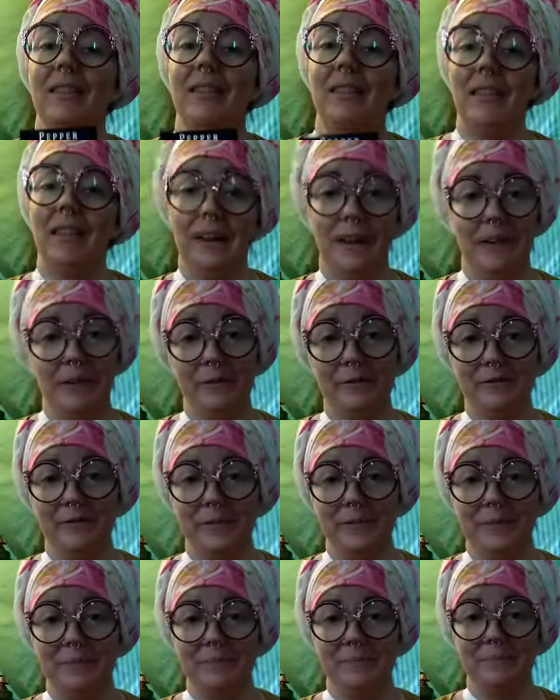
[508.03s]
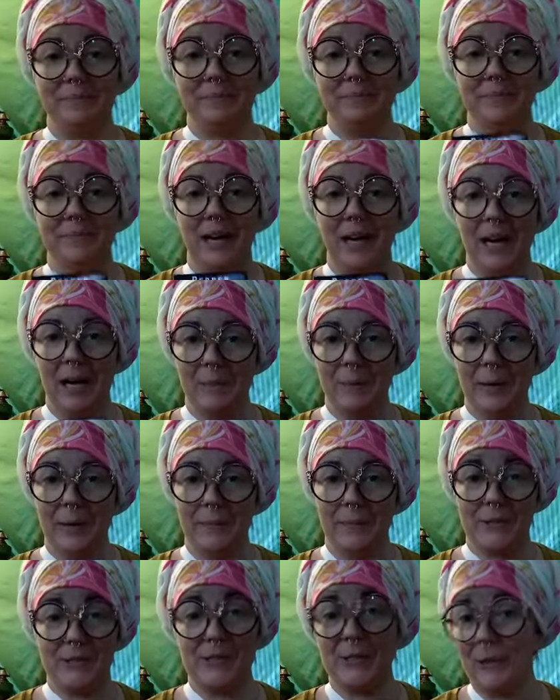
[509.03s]
love hot
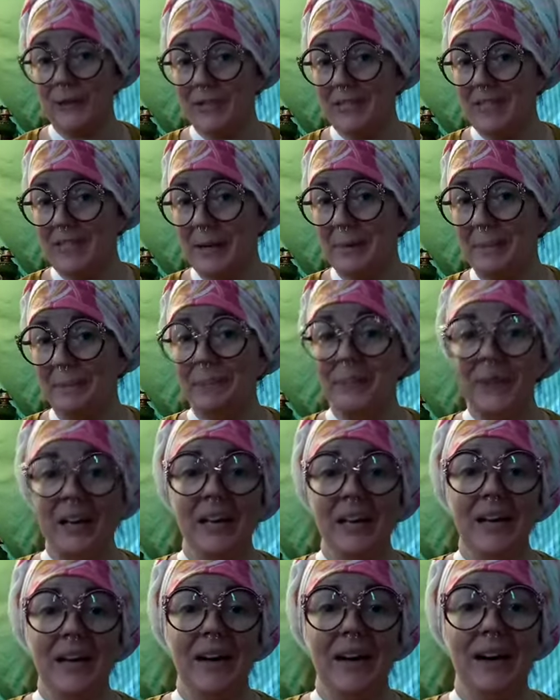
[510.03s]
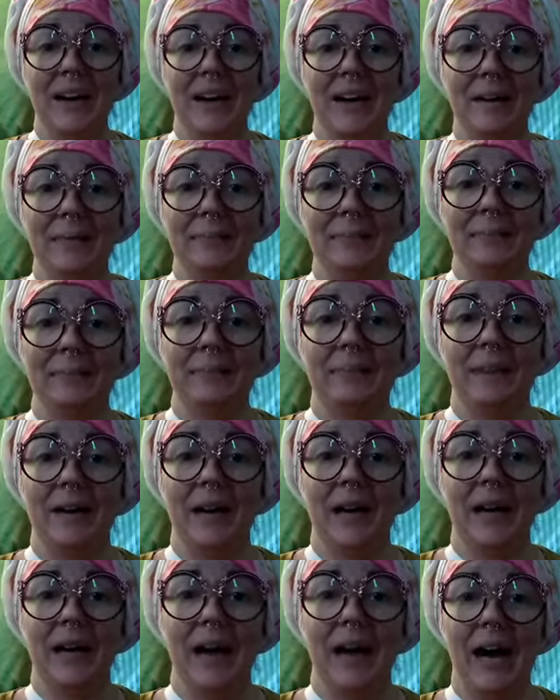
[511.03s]
peppers. So does Tim. Um,
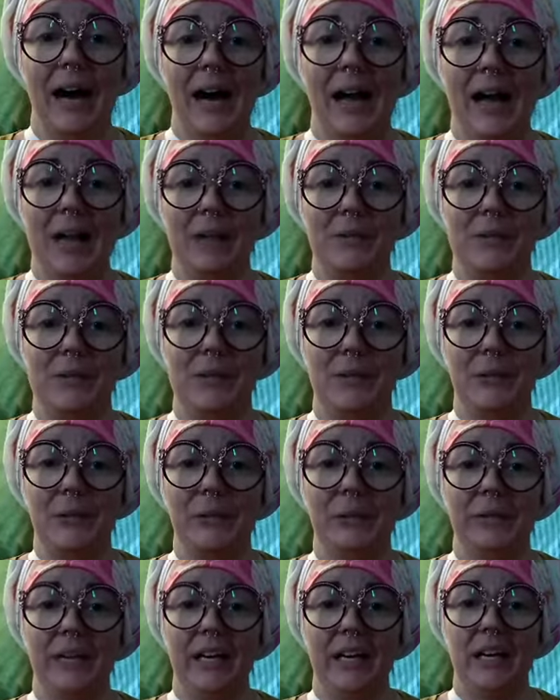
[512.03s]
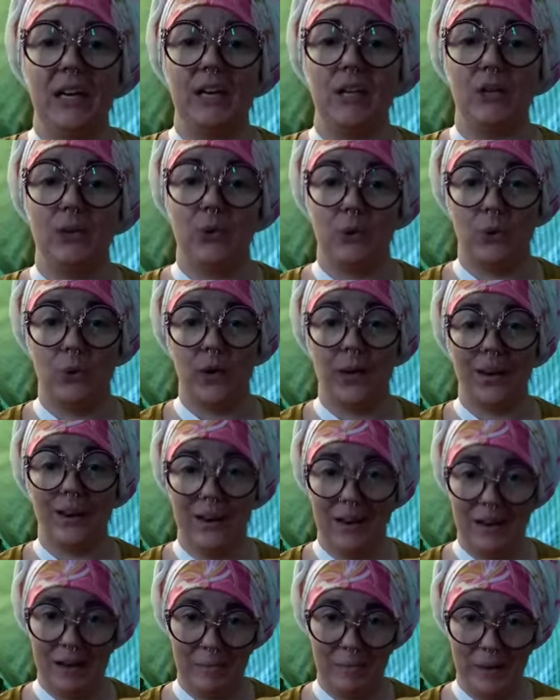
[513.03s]
I absolutely
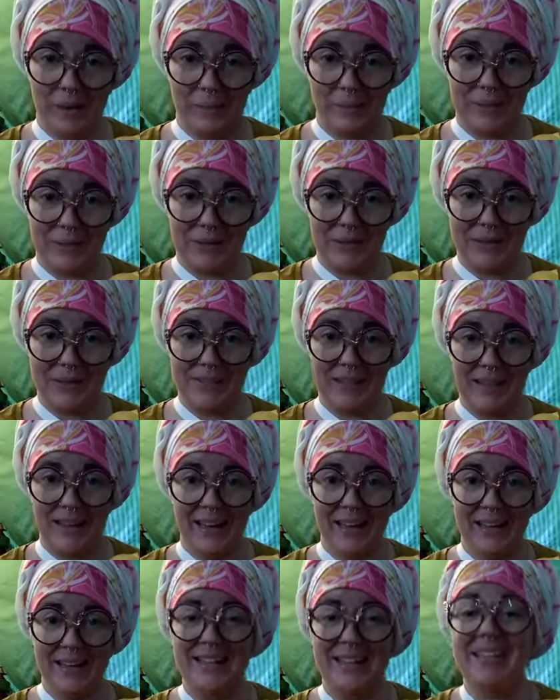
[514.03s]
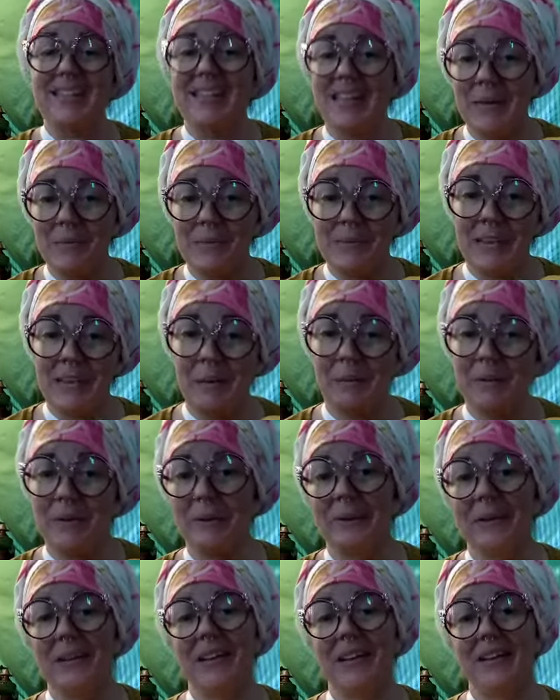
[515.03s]
adore hot peppers, and Tim's gonna be
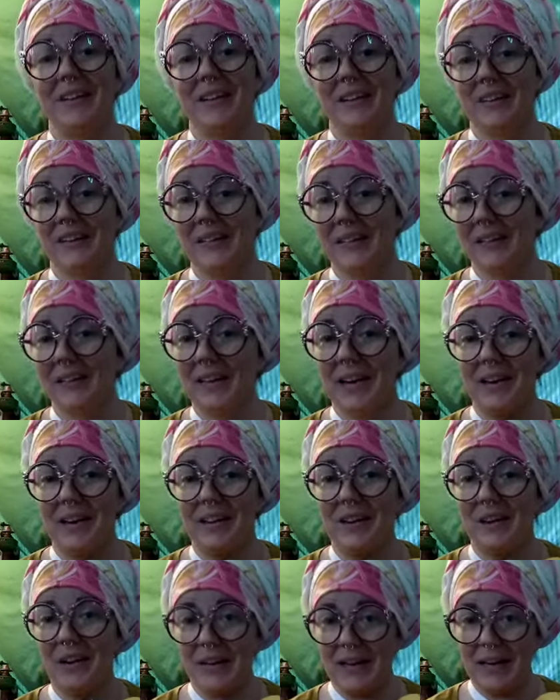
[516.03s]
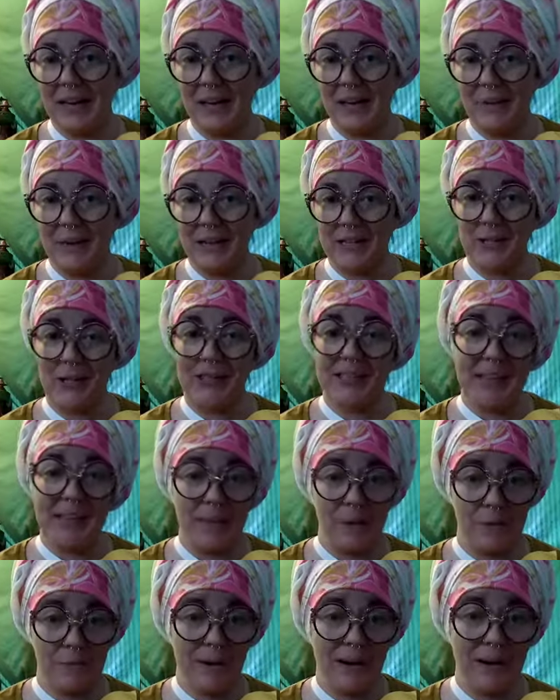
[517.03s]
doing a lot of the, a lot of the gardening anyway. So I
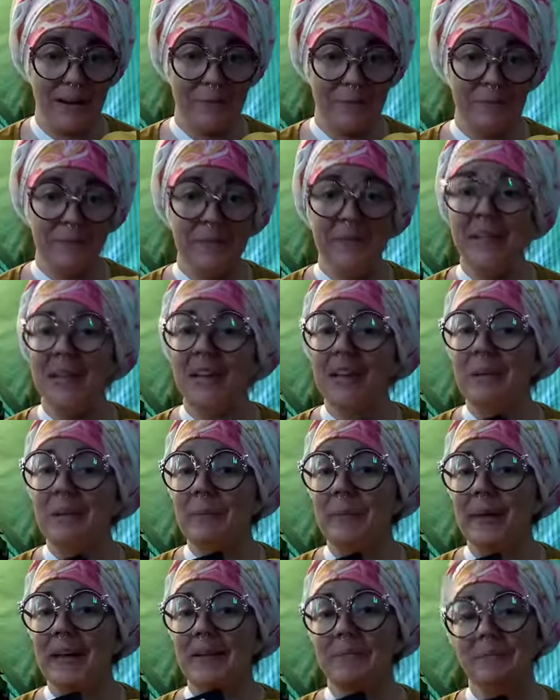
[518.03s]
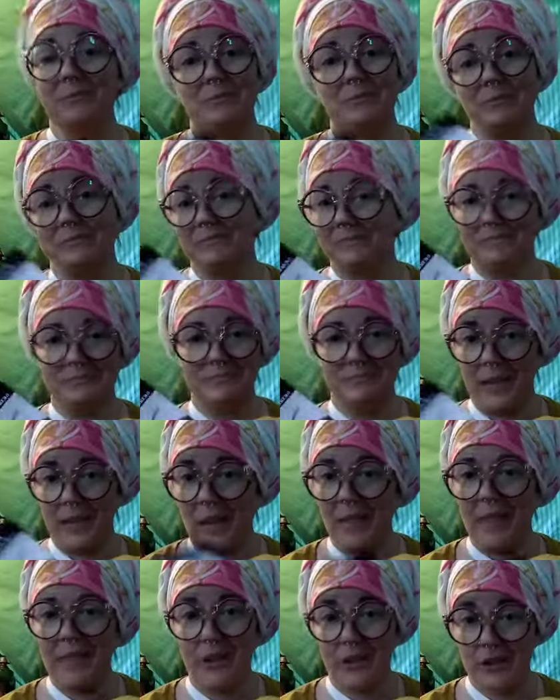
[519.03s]
say they're mine, but
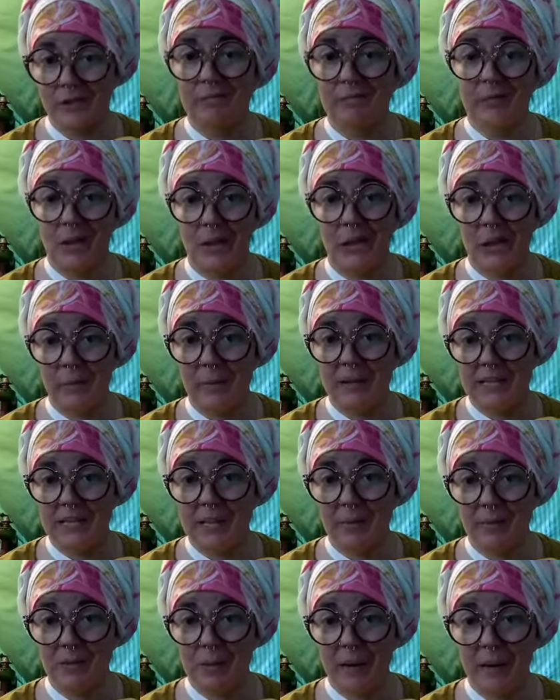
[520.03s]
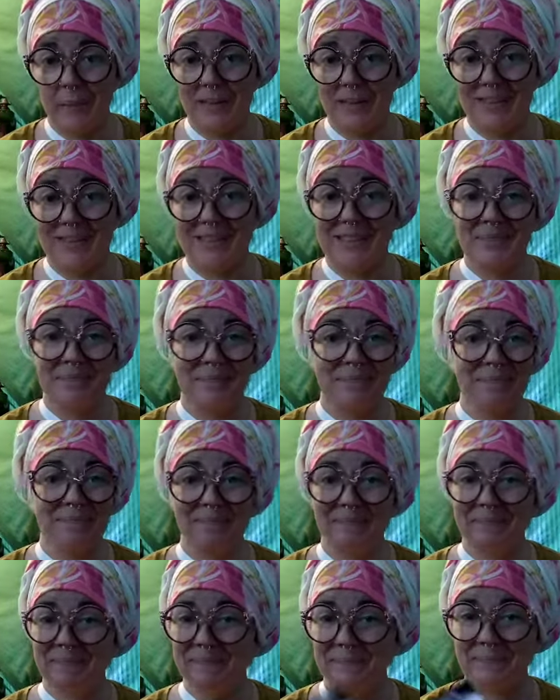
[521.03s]
they're they're gonna be Tim's babies. I get
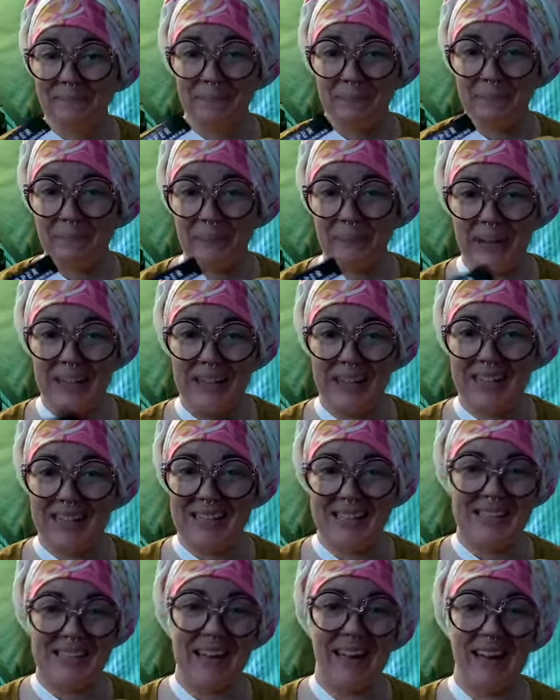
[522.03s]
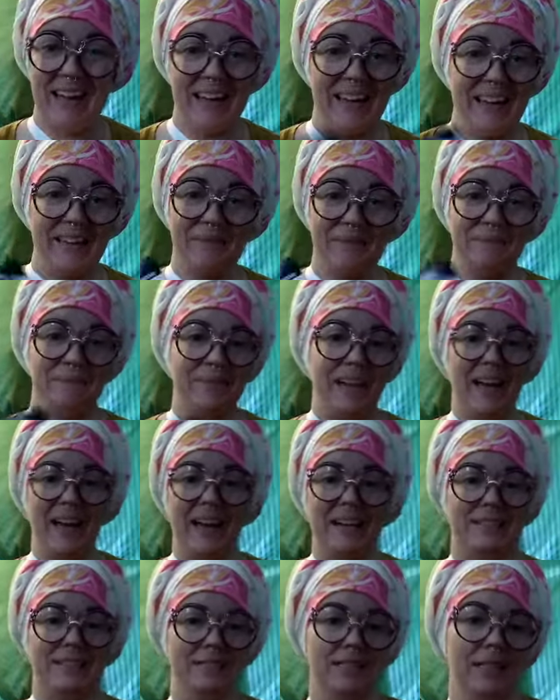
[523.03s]
to play in that because I
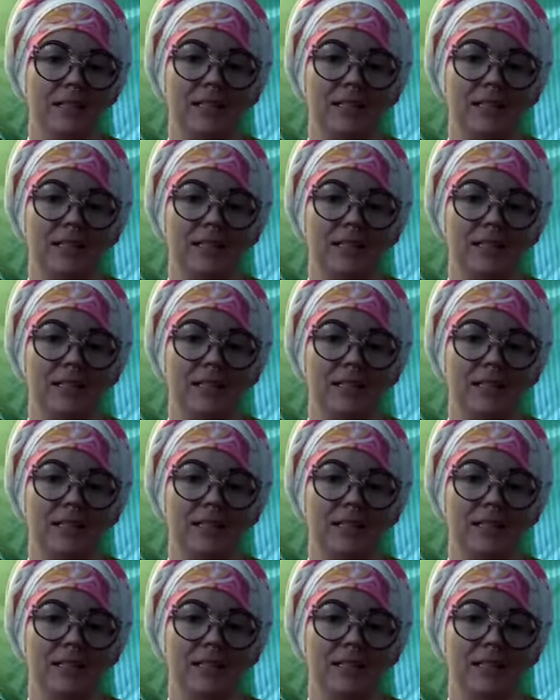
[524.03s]
yeah.